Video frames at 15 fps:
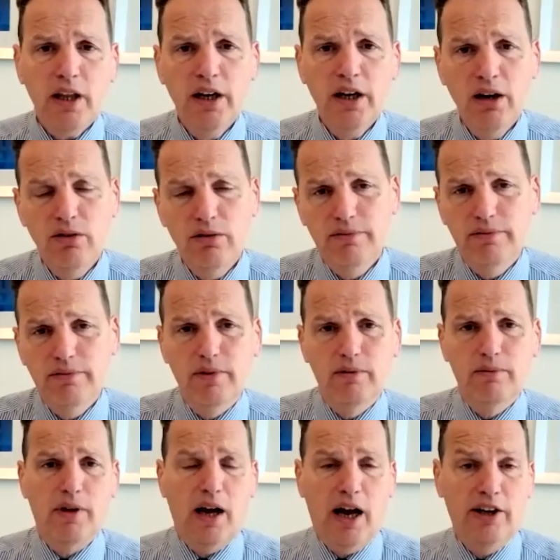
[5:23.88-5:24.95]
Now,
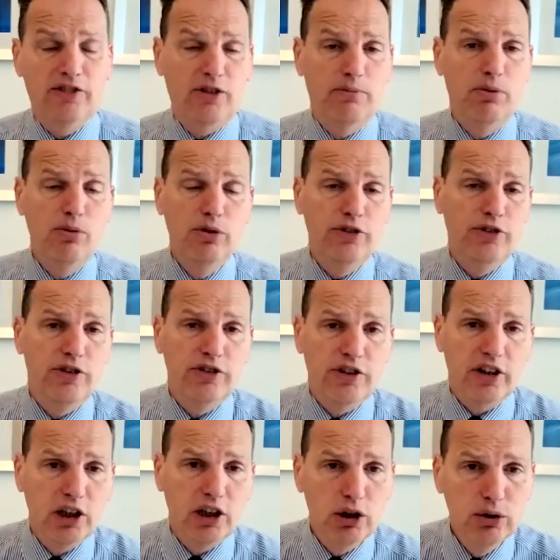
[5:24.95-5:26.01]
I suppose there's
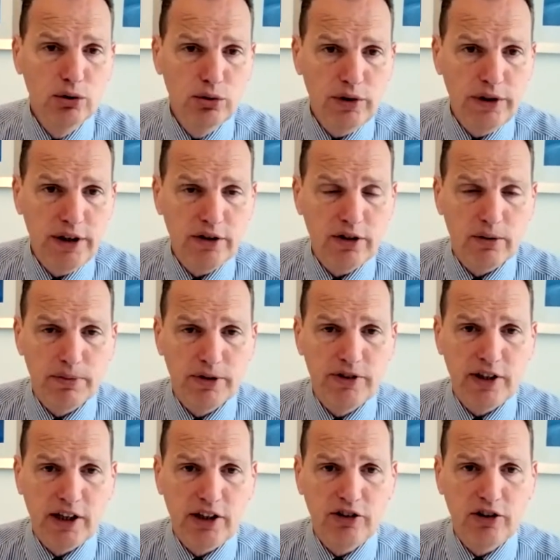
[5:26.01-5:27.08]
a clue here that
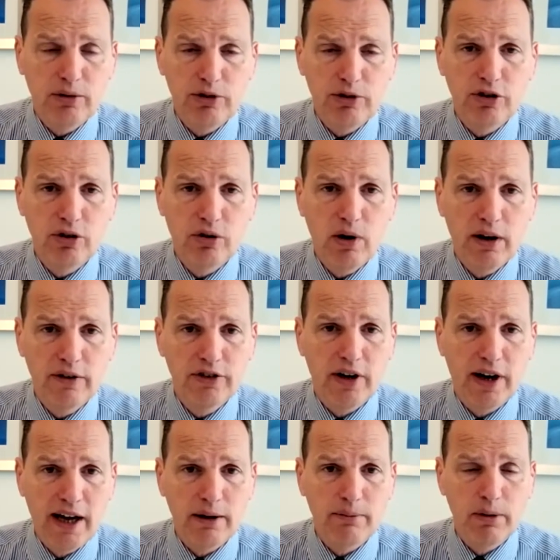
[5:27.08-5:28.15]
potentially we should go after
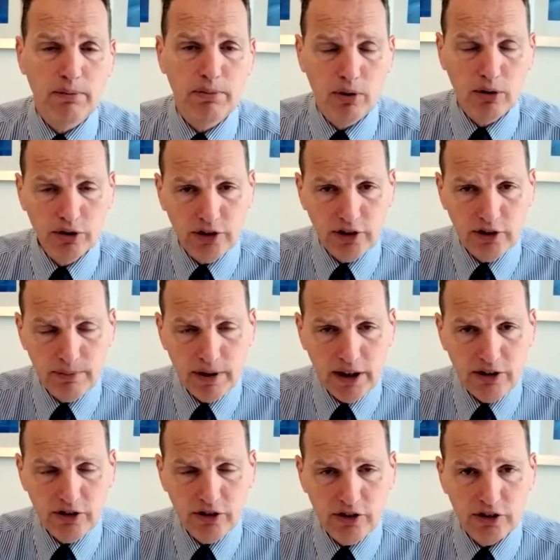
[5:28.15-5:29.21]
ACPA-positive
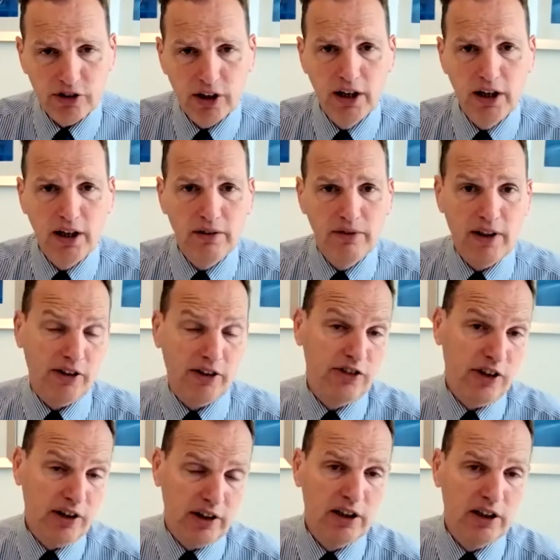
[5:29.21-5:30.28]
patients. That's
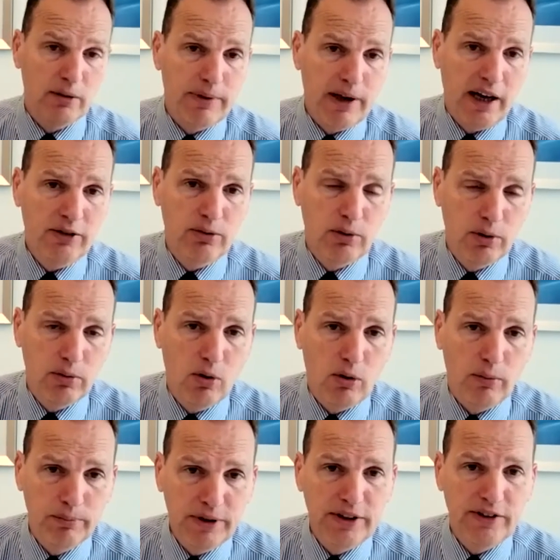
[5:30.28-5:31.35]
certainly compatible with
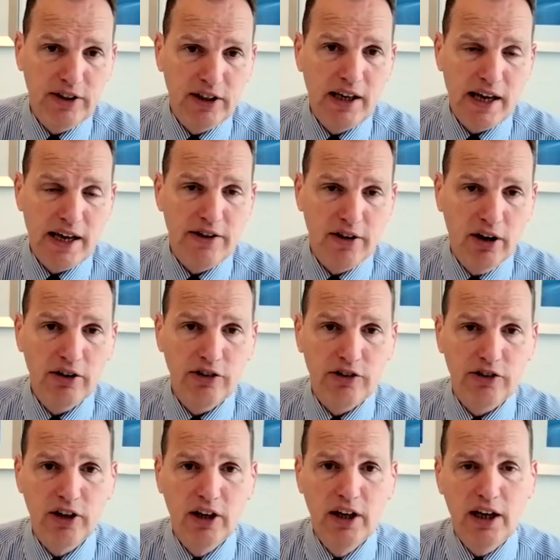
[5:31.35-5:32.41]
what BTK
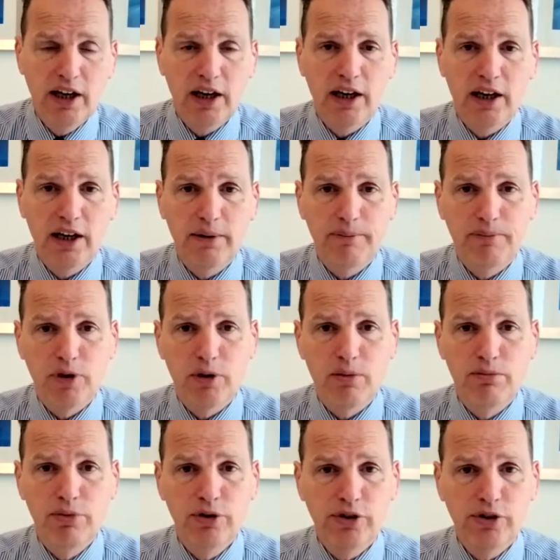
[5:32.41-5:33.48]
does.
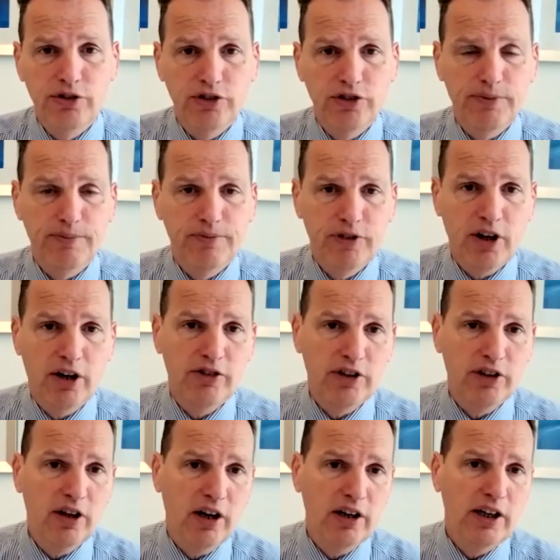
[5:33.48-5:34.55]
Bruton's
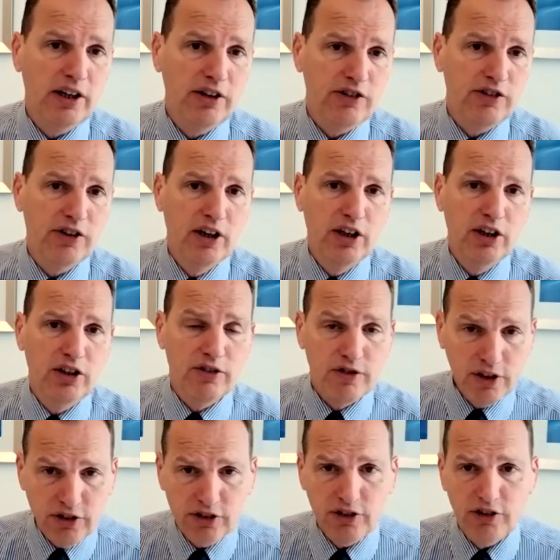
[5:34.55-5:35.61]
tyrosine kinase
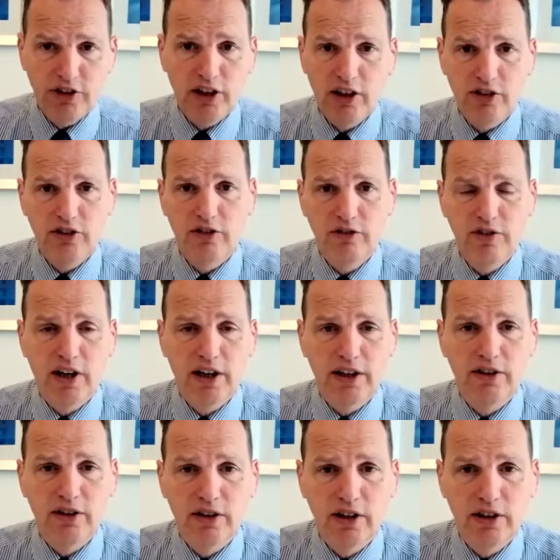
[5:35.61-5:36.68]
deficiency is in
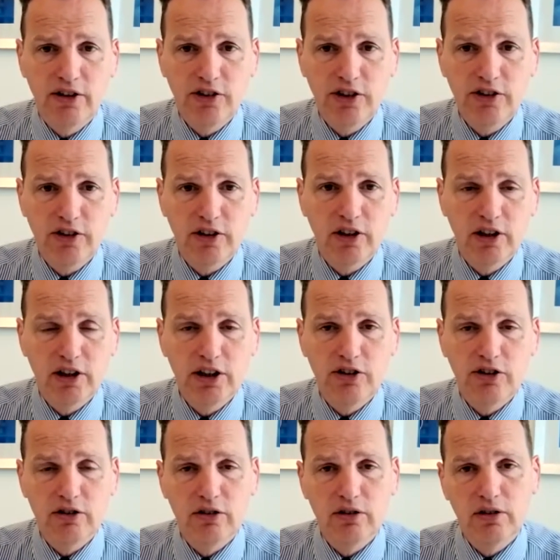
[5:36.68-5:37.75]
fact a disease that can lead
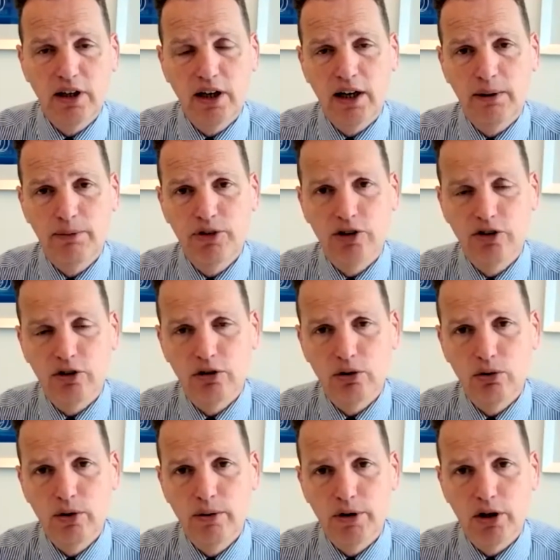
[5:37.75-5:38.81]
to absent or
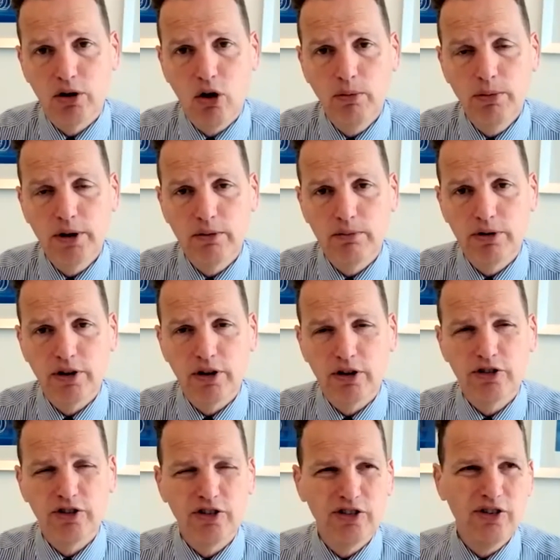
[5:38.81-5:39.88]
low immunoglobulin
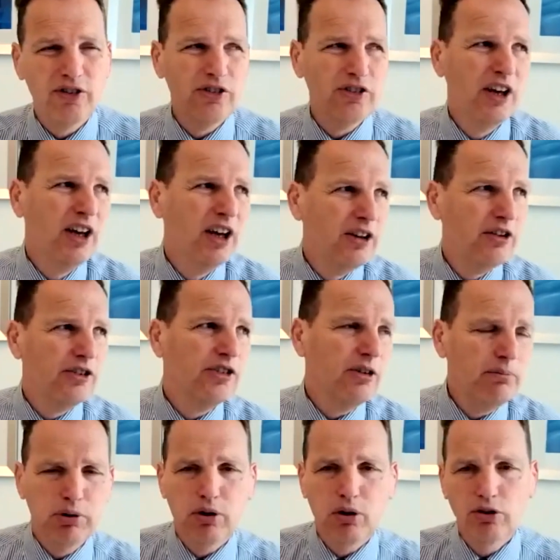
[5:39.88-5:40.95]
production. So there's
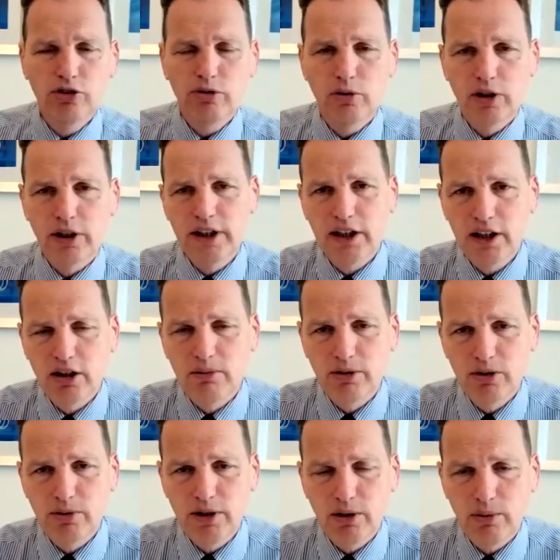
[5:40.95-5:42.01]
some plausible link here
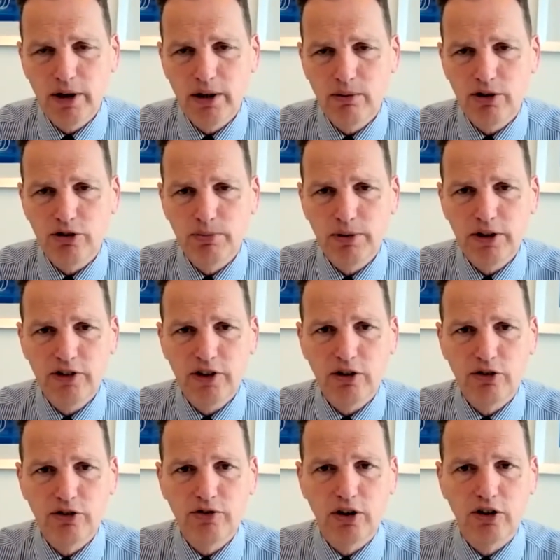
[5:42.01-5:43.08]
between the way in which B
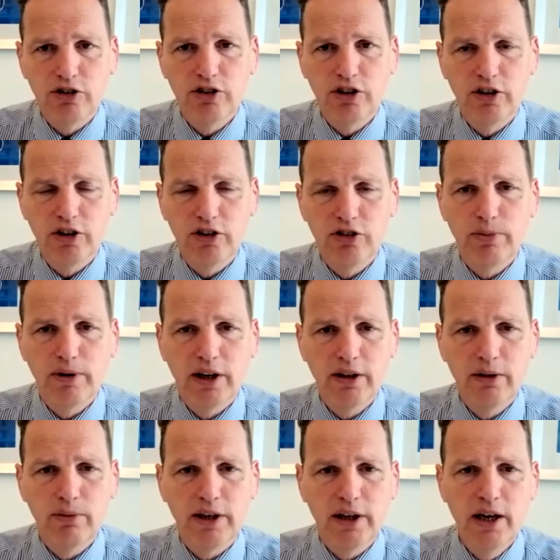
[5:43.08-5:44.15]
cells function in this
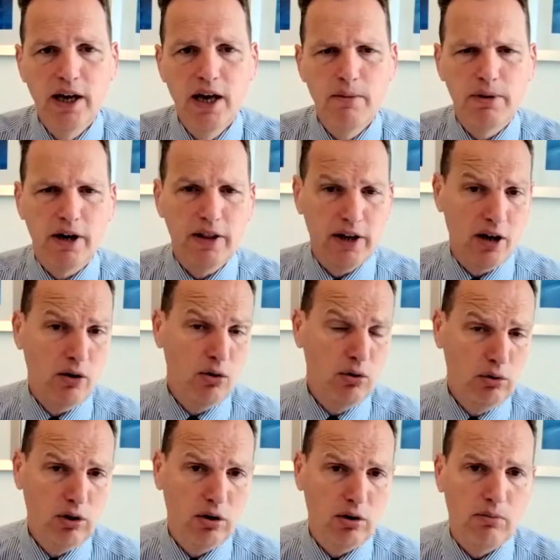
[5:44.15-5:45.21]
pathway, but I think a
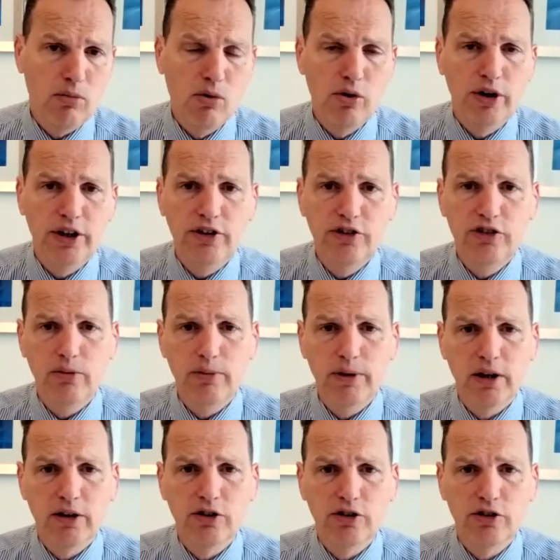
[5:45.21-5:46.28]
whole lot more needs to be
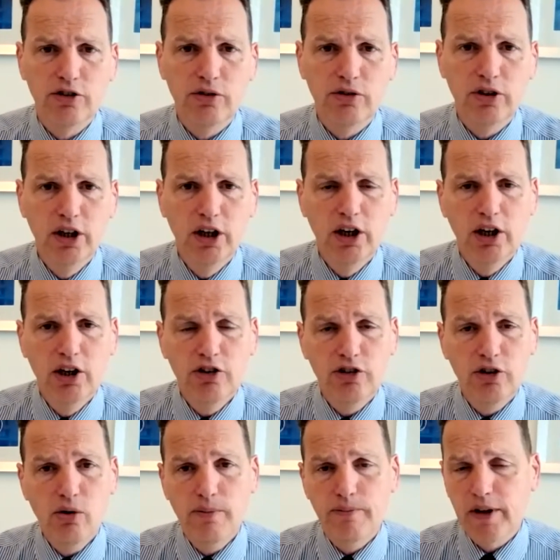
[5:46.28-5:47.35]
understood.
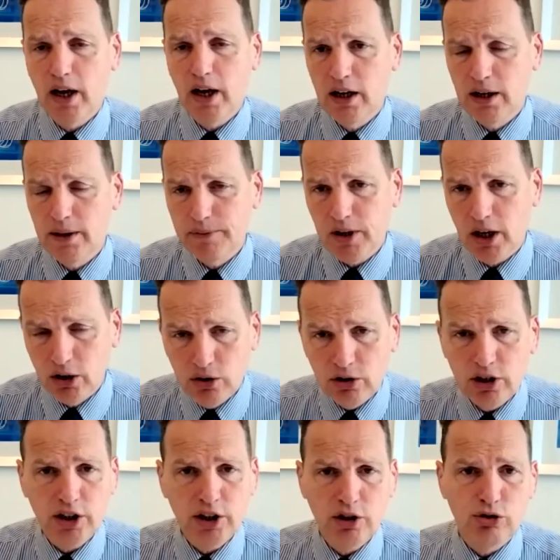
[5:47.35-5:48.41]
So a good
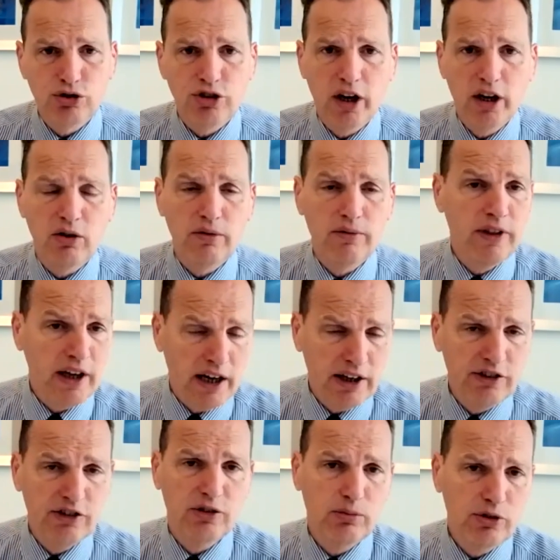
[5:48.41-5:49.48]
clinical trial, the
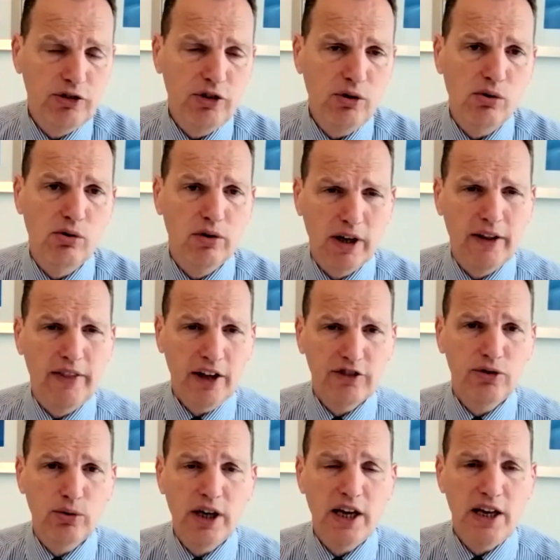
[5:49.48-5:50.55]
answer was no, and that's
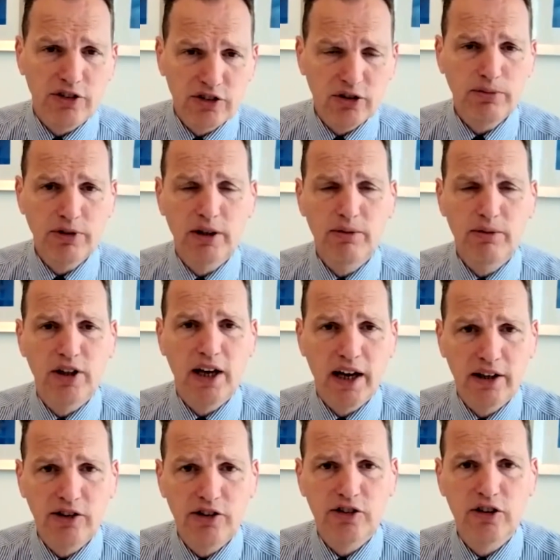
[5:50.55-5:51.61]
okay. Sometimes the
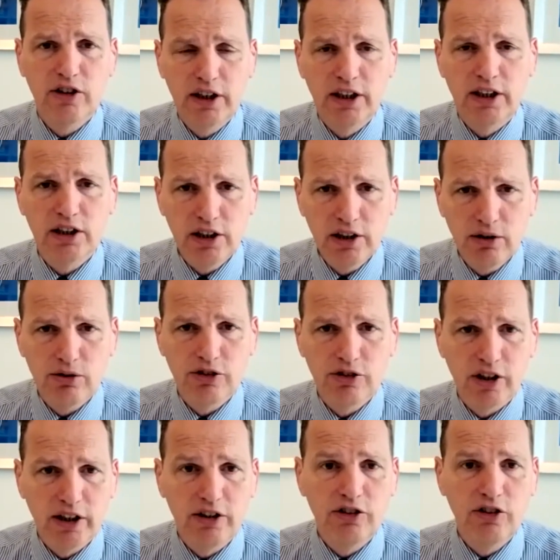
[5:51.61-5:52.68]
answer in clinical
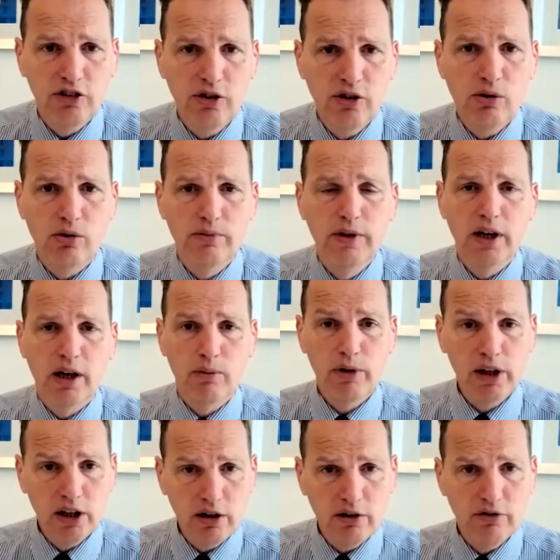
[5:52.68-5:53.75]
science is no, and we
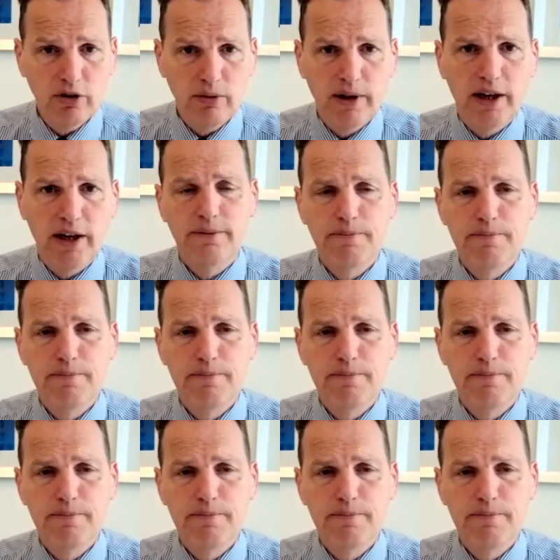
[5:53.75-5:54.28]
learn from that.